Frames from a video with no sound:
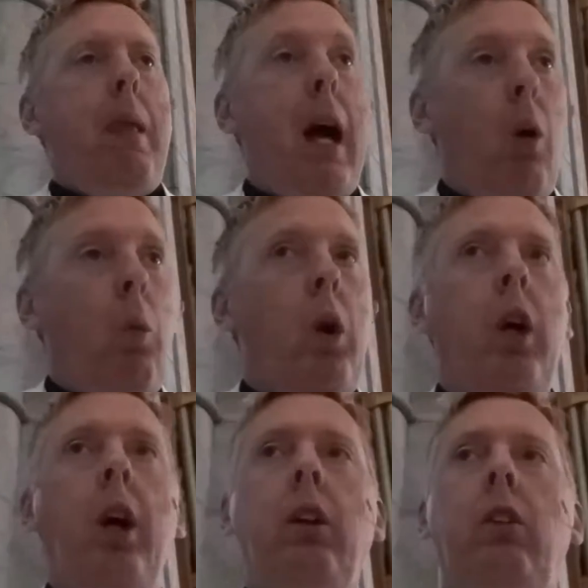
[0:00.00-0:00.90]
our
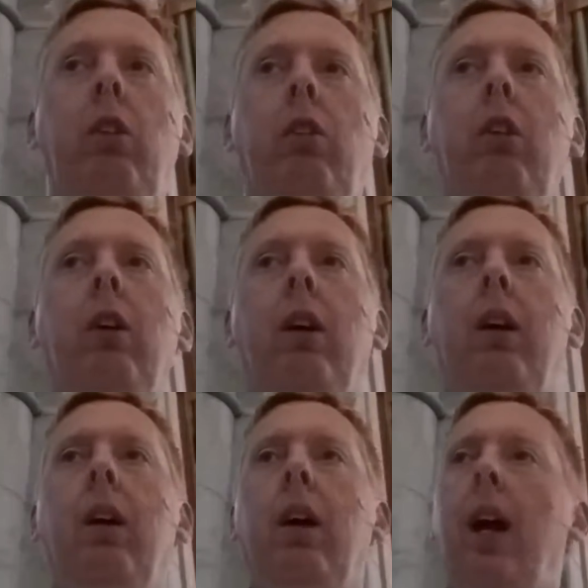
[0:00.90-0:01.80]
words,
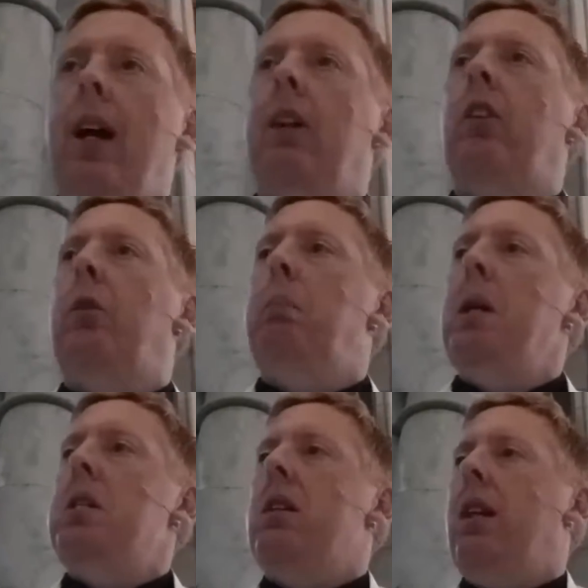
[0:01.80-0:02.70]
and
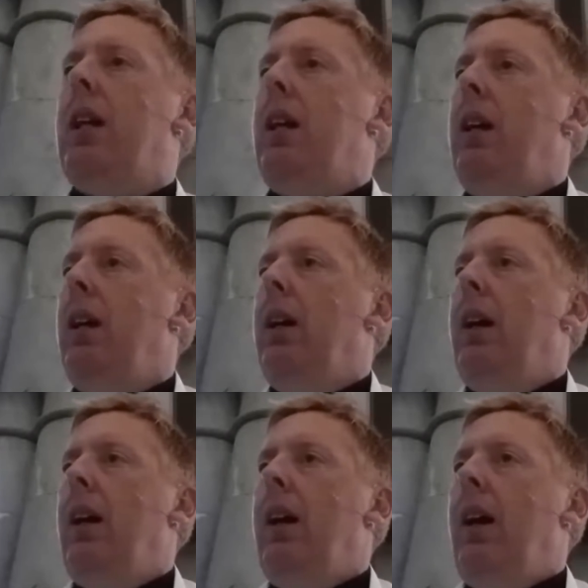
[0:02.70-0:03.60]
especially
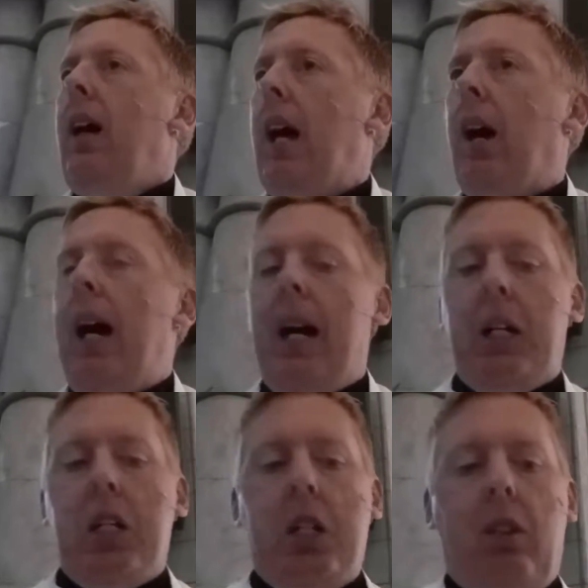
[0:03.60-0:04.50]
our
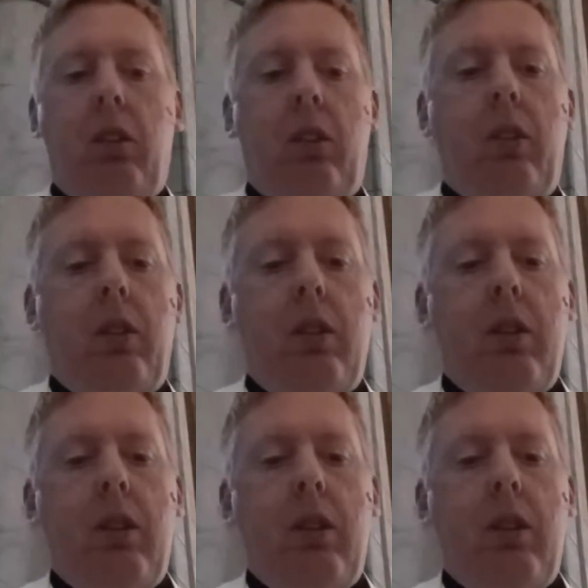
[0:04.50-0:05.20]
actions